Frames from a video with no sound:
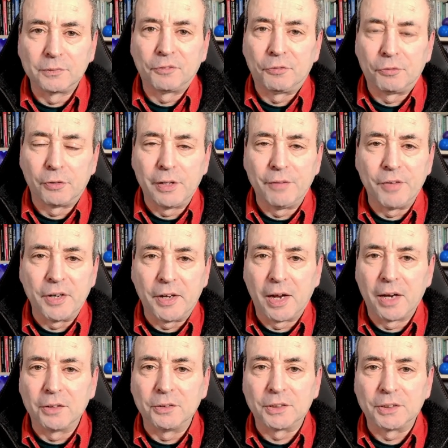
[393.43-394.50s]
free
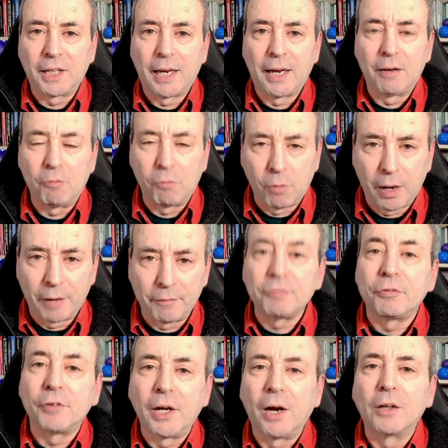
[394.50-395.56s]
videos and write
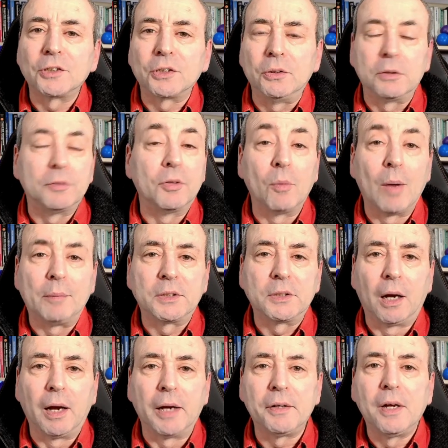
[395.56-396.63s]
free articles for the
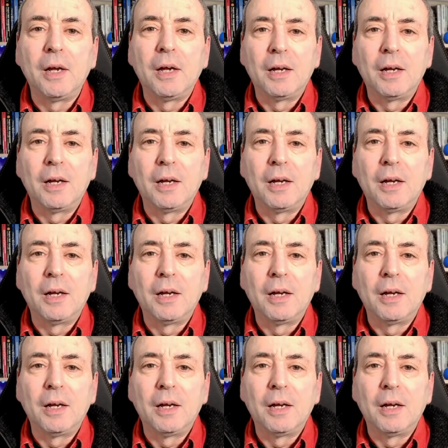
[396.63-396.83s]
website